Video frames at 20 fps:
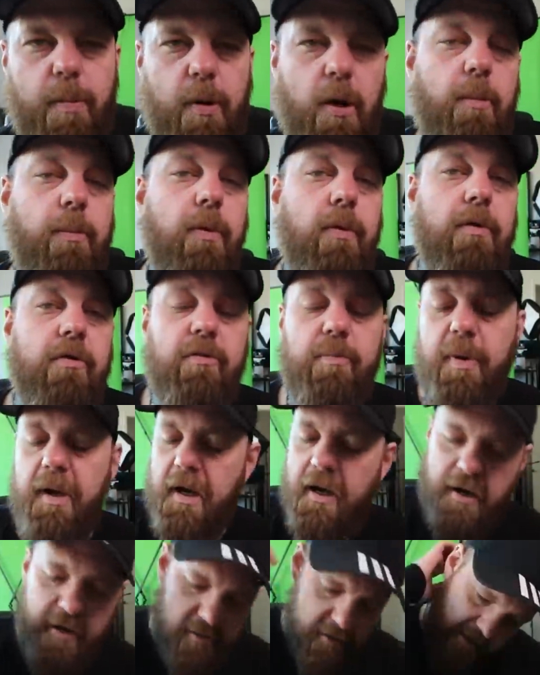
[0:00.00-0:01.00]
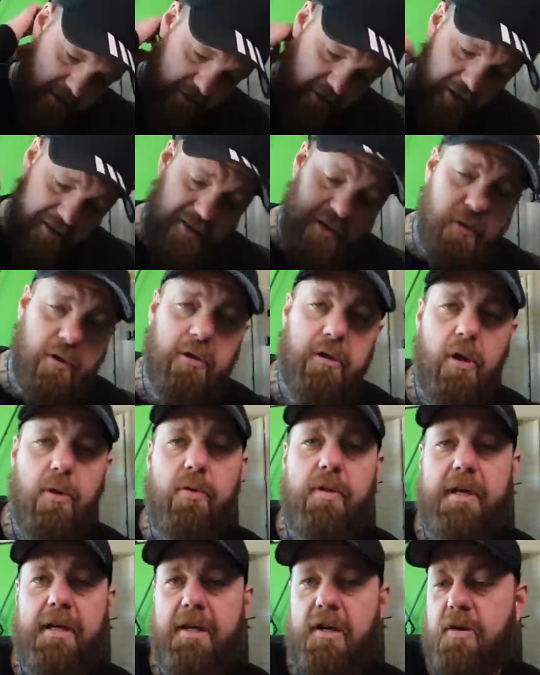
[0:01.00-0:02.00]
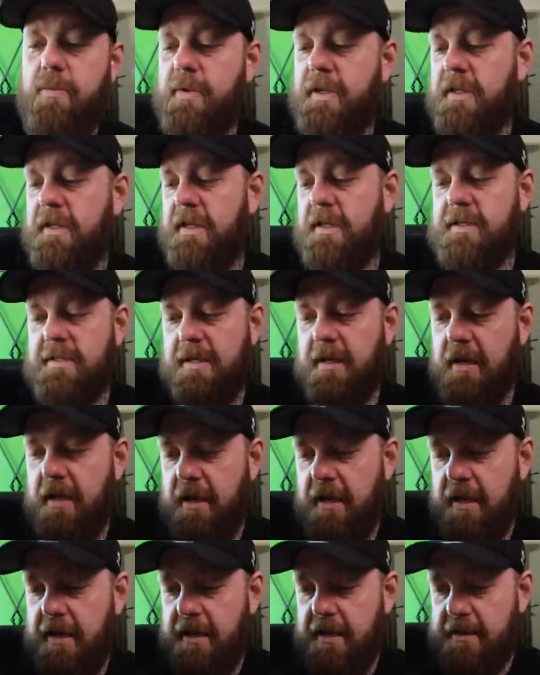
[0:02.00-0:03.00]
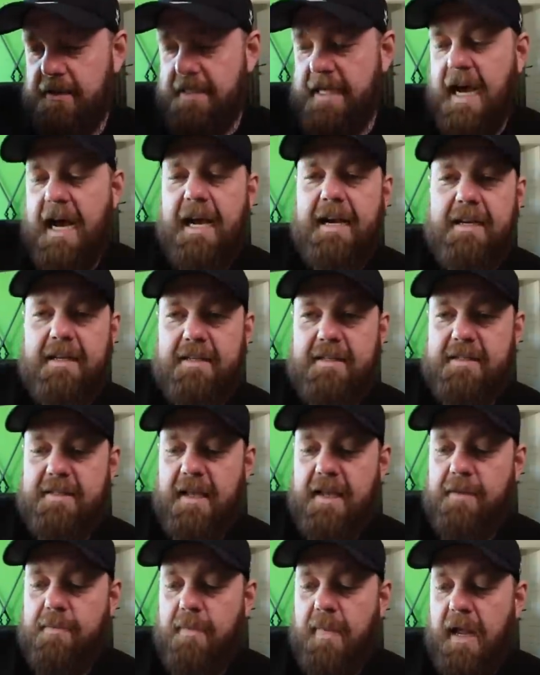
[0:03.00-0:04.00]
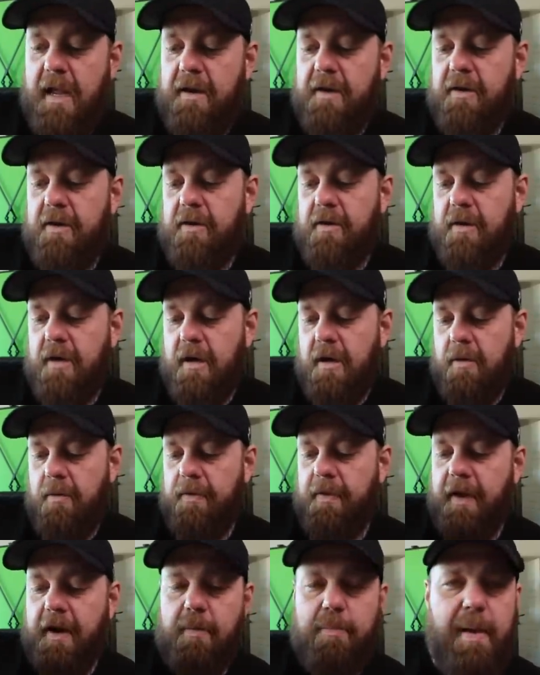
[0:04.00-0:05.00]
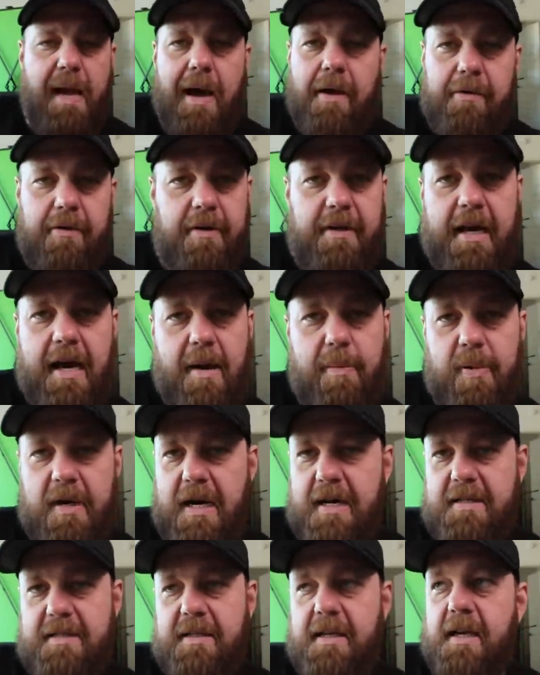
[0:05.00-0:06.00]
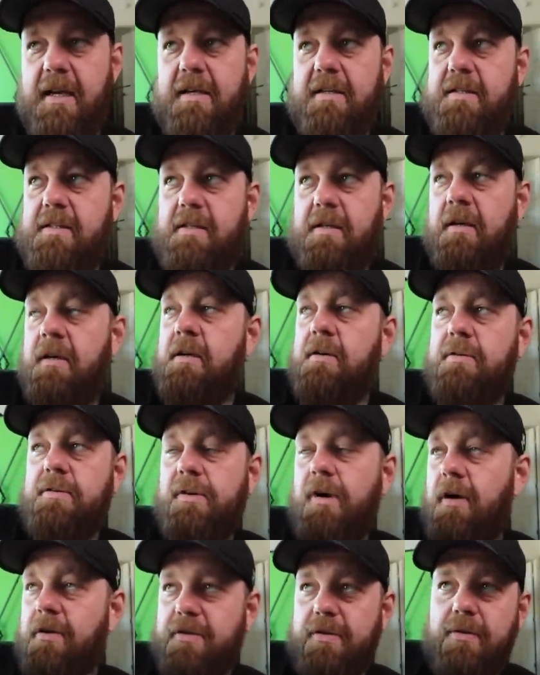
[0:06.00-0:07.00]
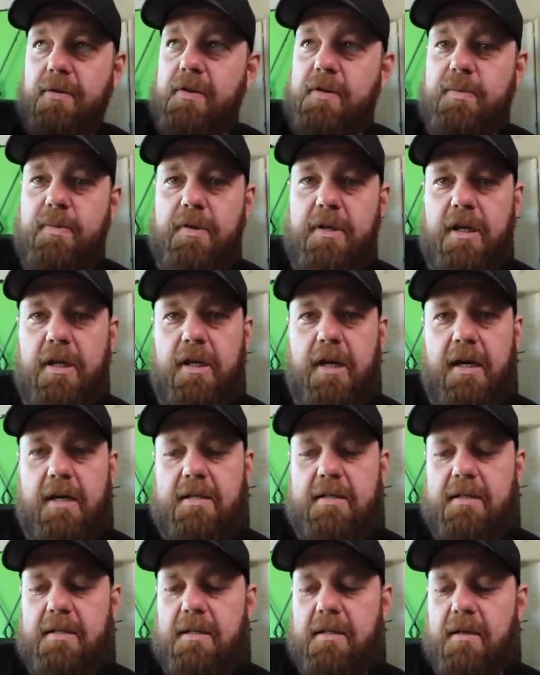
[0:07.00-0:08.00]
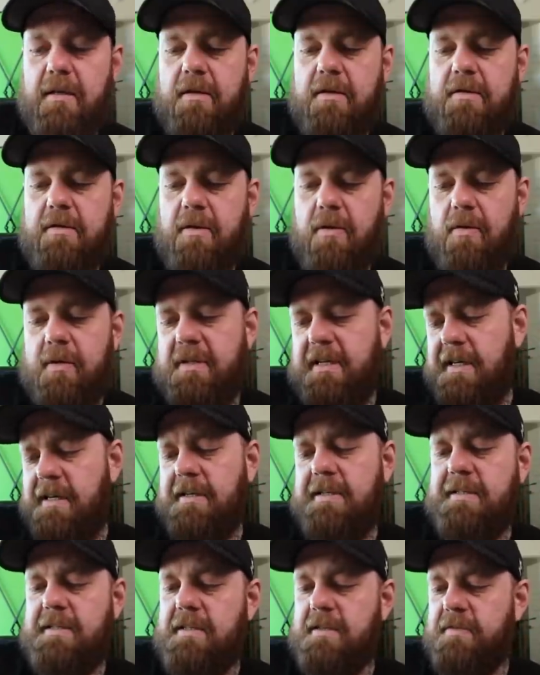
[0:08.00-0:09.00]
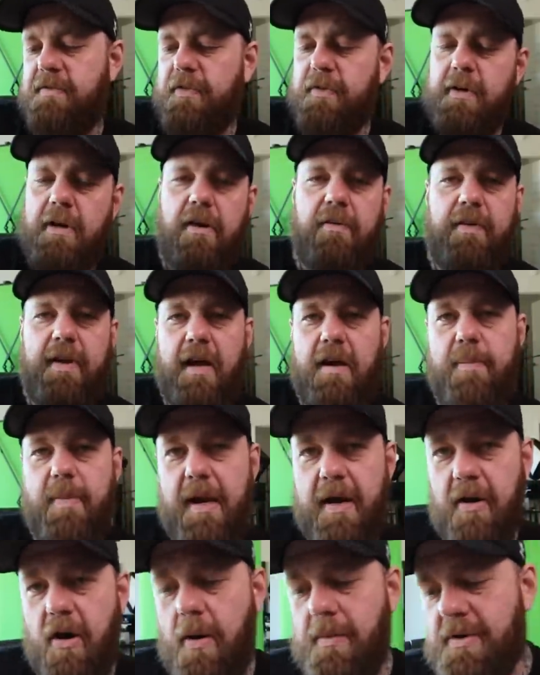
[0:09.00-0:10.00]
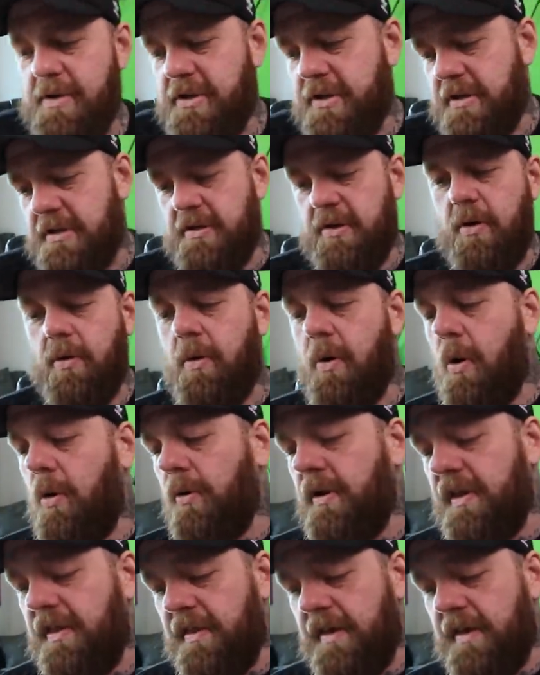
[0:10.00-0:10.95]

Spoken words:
purplish pair. And there's also clothing coming that's dyed in the same manner with like a powder dye process, which also looks pretty crazy. So Adidas and Pharrell have kind of paid homage to this whole Holi